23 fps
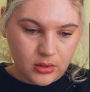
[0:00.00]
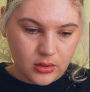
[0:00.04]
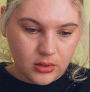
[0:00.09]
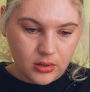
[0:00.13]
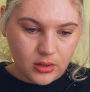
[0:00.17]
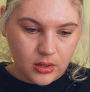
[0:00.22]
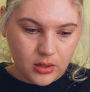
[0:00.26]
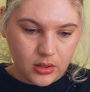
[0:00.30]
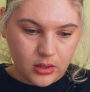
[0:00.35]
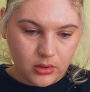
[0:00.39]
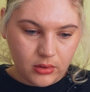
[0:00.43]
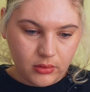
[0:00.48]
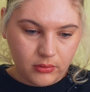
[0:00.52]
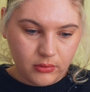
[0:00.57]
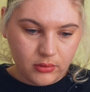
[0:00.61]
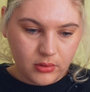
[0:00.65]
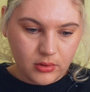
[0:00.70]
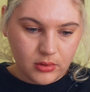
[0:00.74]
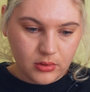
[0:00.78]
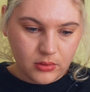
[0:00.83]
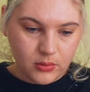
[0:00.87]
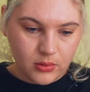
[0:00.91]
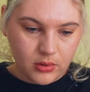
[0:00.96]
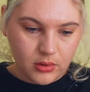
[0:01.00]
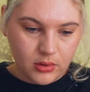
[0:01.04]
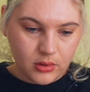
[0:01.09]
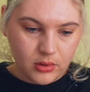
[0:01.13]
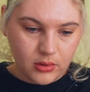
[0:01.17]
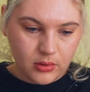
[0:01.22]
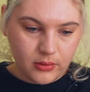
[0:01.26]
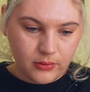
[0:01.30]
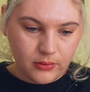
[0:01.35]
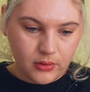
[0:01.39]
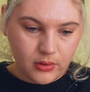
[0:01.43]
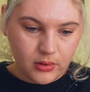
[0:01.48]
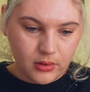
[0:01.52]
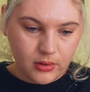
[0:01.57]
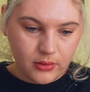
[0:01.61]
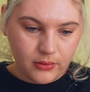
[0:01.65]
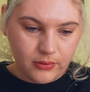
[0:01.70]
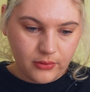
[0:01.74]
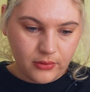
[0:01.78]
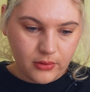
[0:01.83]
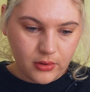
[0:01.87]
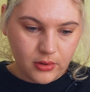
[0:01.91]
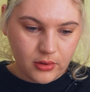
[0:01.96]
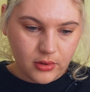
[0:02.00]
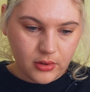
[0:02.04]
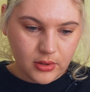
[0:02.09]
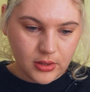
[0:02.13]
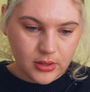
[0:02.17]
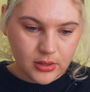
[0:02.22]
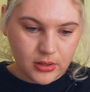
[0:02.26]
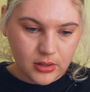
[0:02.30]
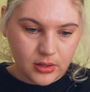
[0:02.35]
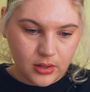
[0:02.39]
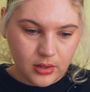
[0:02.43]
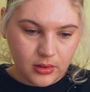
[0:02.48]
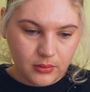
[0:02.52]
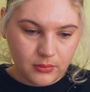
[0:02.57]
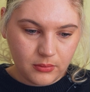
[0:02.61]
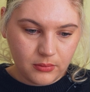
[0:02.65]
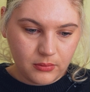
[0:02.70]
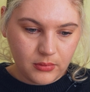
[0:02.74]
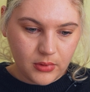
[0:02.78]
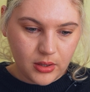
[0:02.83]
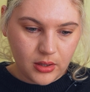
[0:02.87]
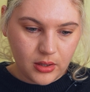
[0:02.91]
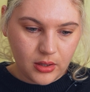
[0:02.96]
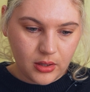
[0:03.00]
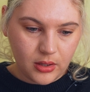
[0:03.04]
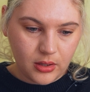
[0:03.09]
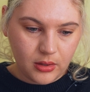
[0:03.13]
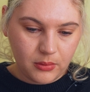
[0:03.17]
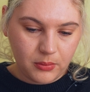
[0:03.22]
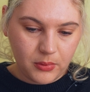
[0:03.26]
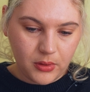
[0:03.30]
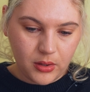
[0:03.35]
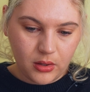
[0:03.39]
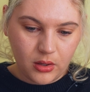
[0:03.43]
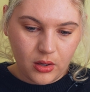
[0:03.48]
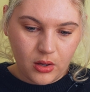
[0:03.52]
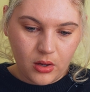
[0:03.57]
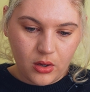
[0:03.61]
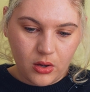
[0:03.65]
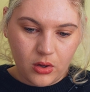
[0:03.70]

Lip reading: Out of this world for the first time, maybe.